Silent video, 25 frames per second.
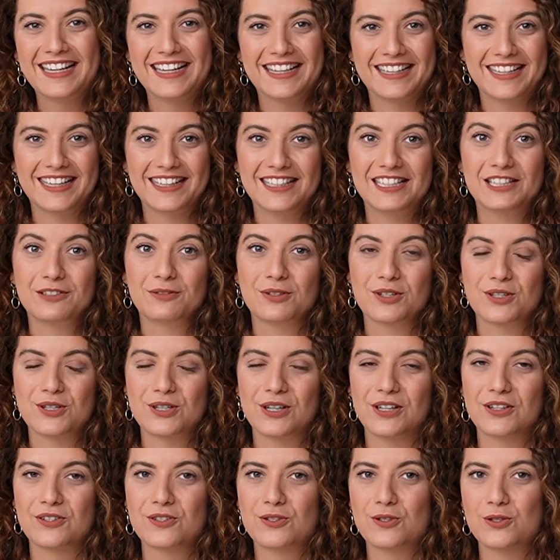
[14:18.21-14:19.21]
getting
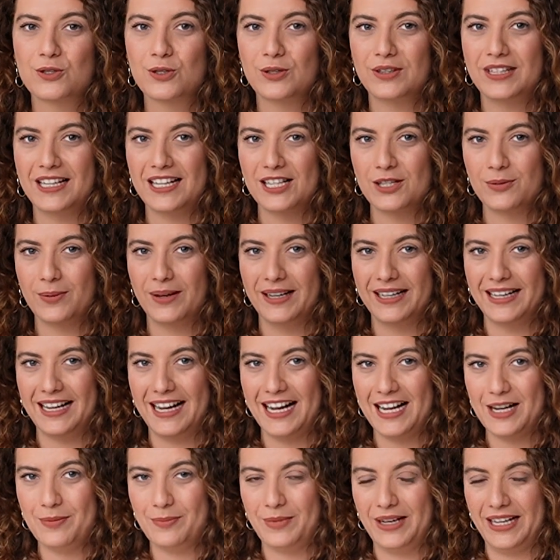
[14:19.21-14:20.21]
results. So that's why
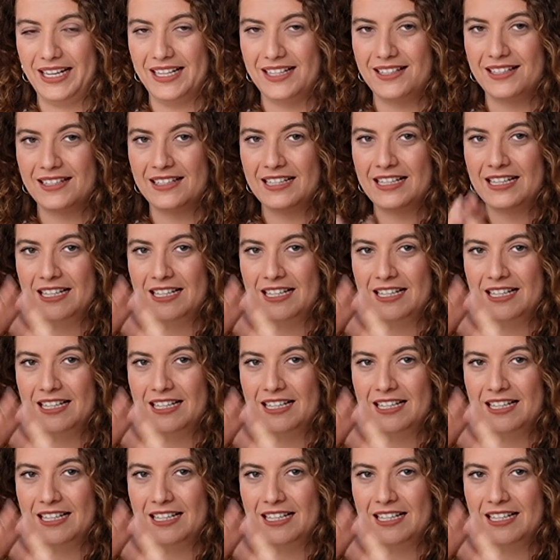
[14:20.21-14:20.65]
I made